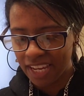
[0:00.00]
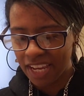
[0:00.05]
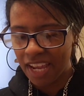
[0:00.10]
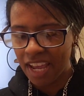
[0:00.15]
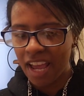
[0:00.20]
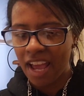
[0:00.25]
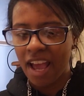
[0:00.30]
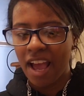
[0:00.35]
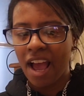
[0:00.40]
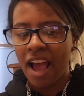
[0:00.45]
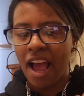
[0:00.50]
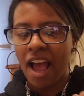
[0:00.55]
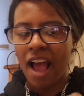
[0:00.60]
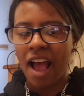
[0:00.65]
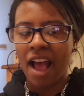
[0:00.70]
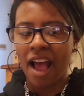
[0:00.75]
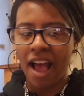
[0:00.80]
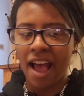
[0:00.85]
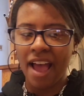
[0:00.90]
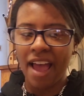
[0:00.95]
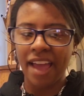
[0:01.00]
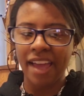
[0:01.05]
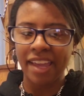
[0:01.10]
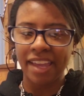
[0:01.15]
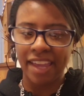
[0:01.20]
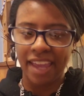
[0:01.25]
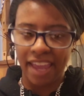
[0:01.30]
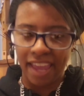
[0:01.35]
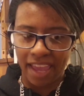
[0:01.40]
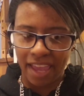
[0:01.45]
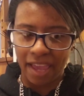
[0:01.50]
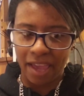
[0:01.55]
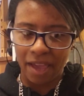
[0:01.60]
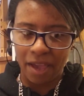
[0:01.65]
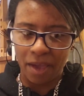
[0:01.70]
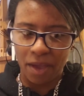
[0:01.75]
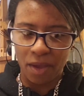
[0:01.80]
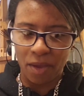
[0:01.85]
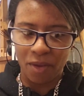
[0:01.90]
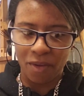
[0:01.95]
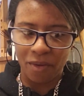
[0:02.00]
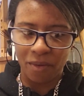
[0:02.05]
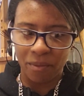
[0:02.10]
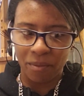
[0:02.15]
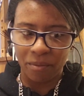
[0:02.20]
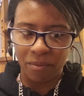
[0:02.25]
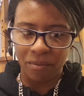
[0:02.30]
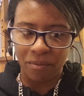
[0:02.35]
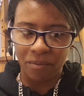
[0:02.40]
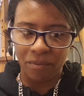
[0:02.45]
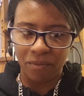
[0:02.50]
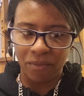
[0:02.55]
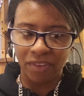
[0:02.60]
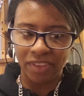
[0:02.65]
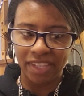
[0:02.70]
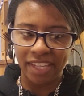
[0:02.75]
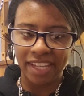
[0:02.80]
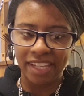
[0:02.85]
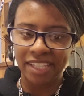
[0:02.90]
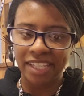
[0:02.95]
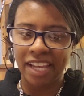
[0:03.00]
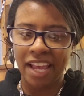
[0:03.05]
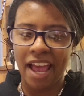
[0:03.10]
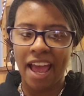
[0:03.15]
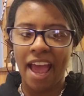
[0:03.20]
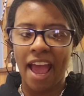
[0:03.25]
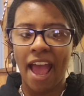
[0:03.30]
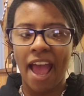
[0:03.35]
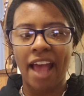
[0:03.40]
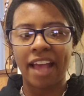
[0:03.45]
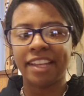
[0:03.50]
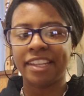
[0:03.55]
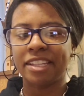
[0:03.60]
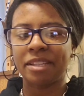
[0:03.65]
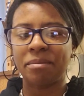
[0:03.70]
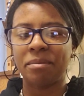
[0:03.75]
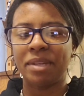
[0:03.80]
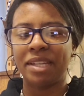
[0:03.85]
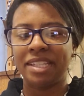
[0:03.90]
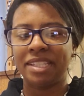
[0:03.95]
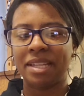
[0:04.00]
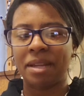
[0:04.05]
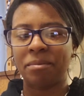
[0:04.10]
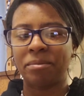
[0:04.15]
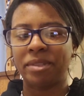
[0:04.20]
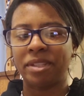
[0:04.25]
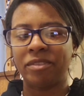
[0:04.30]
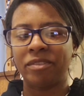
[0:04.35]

I am, when they ask me something related to that,